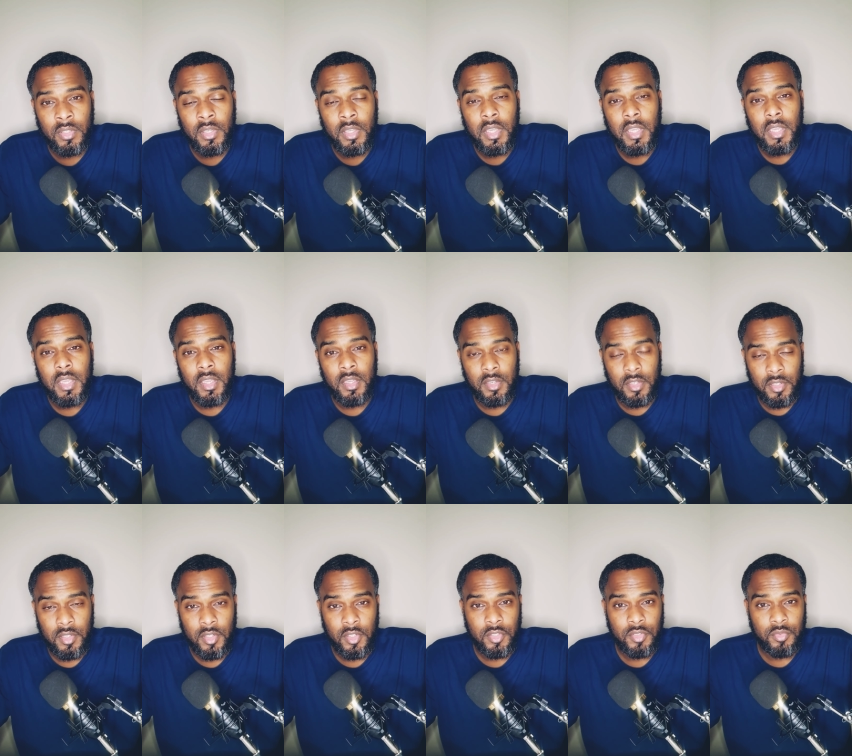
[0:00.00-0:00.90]
an
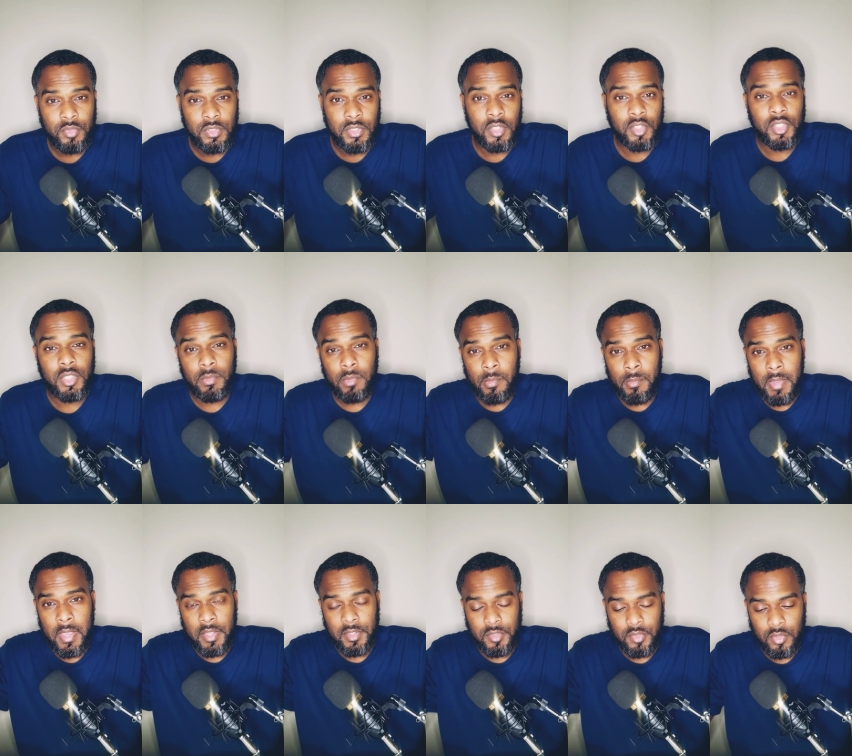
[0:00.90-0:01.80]
adulteress, though she be
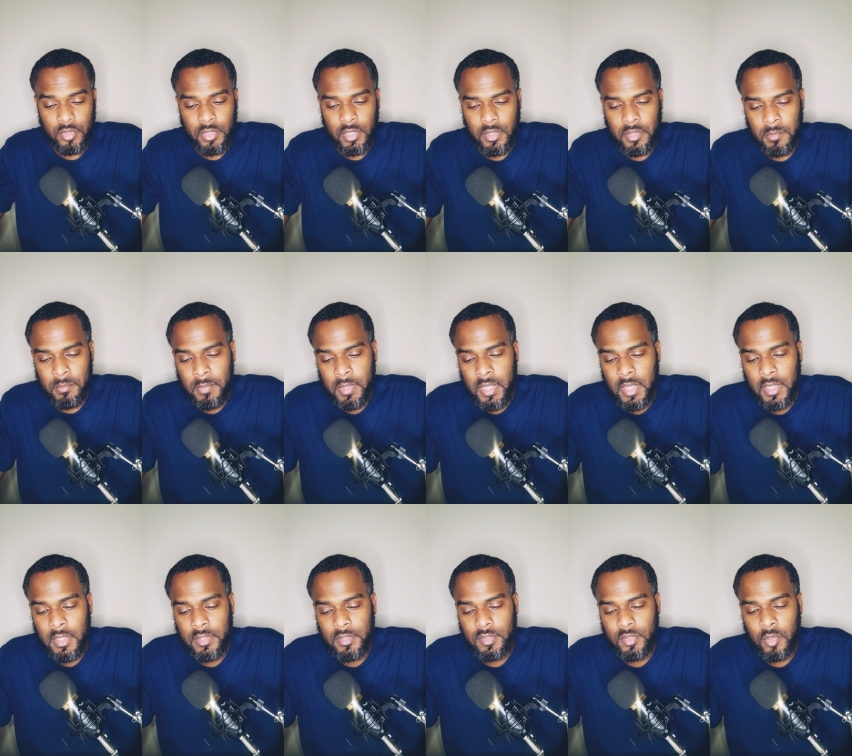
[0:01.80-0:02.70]
married to another
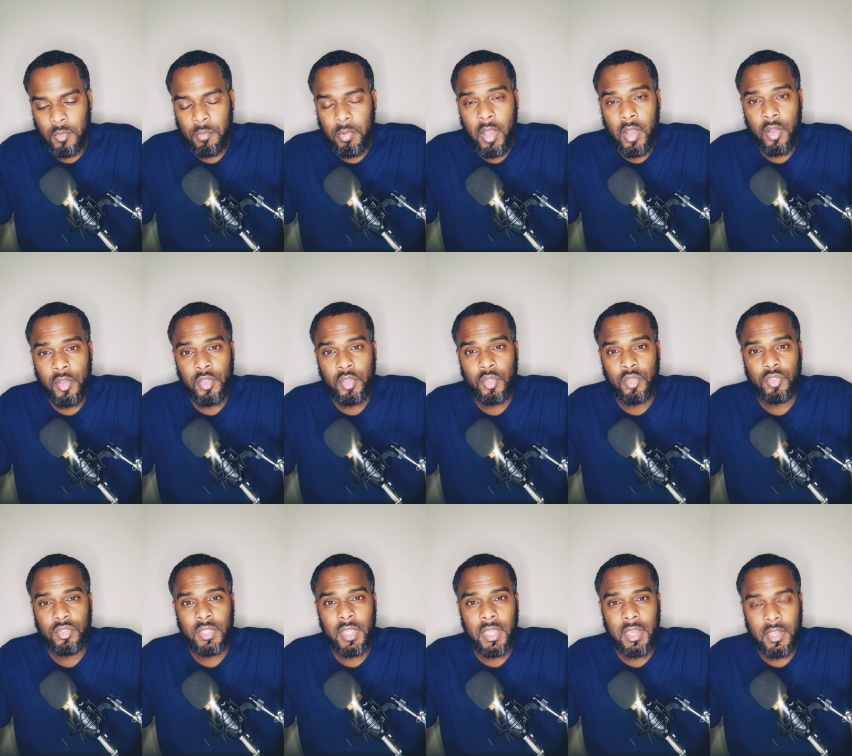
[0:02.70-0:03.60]
man. So Paul used
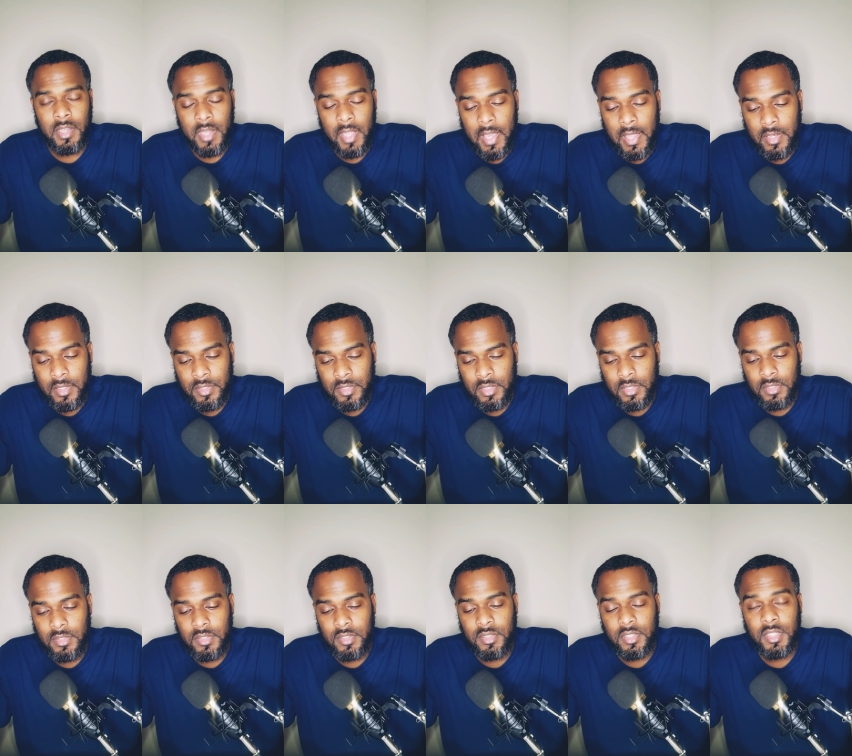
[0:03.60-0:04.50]
that analogy
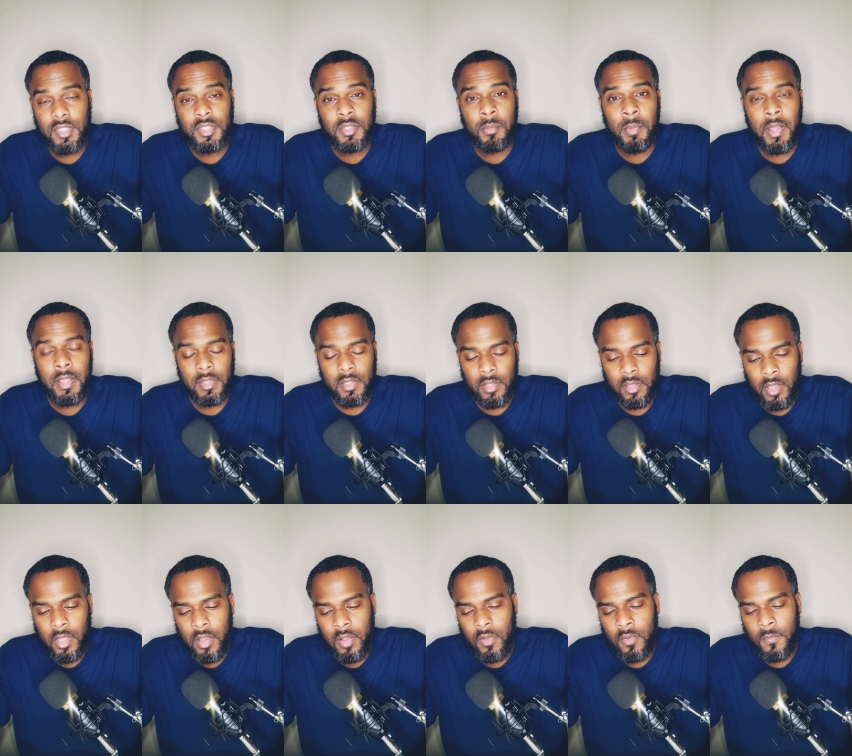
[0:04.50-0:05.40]
to teach about the
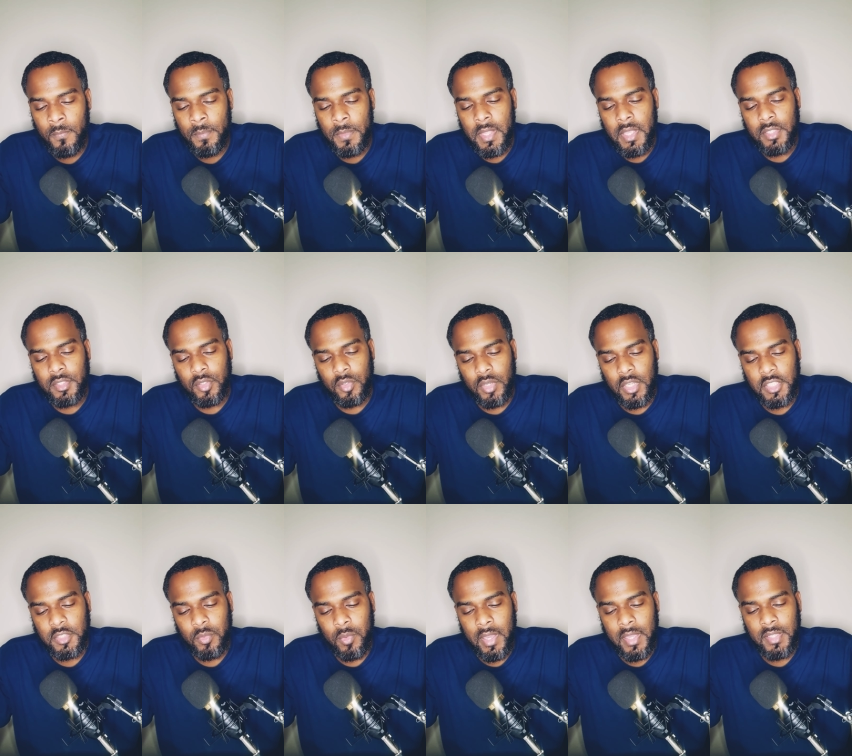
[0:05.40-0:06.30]
law. So that's
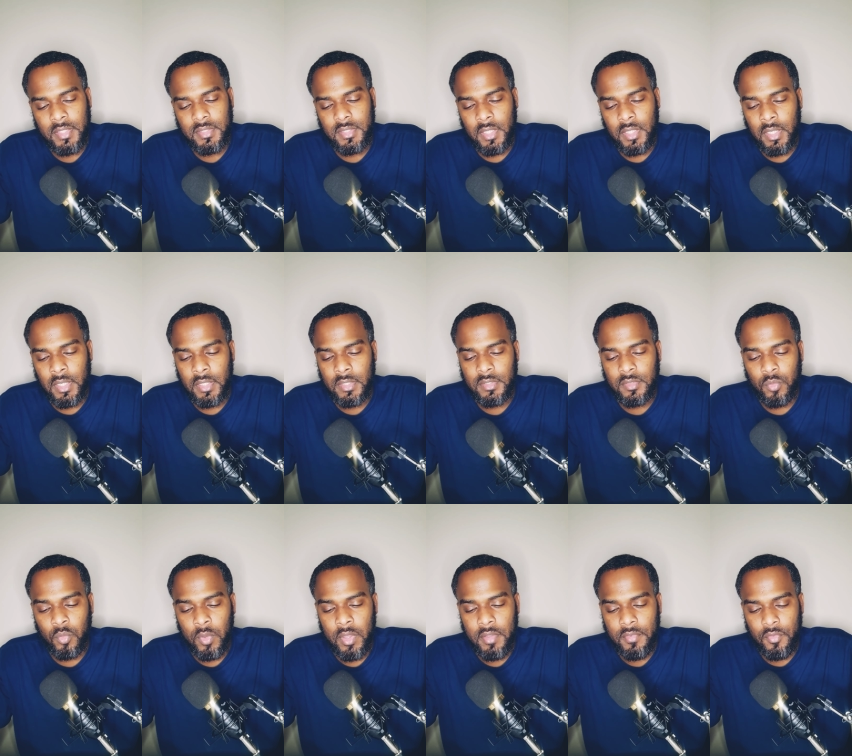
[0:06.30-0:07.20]
why he says,
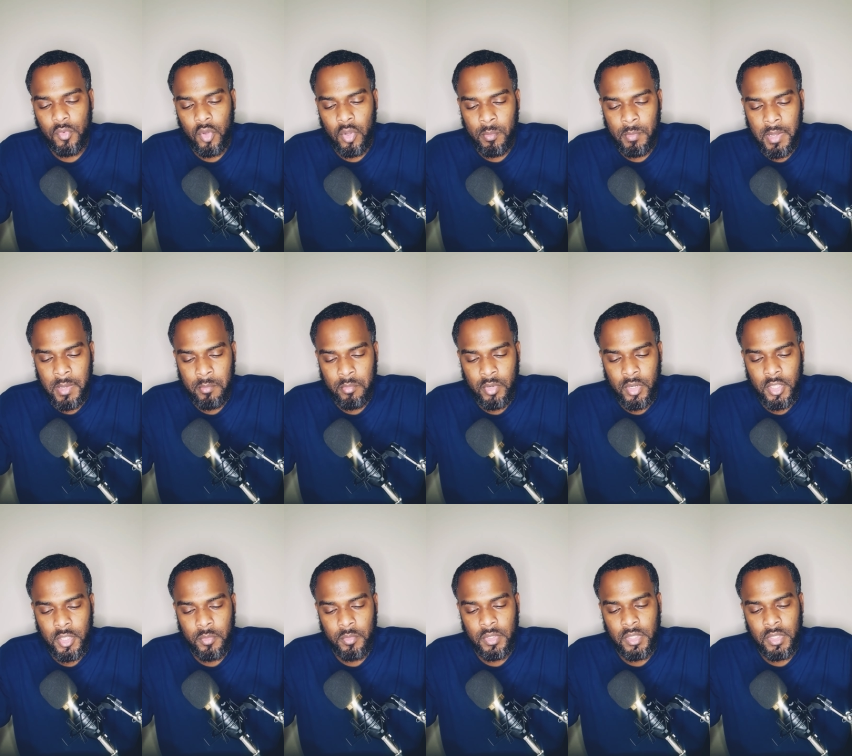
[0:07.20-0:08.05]
Wherefore, my brethren, ye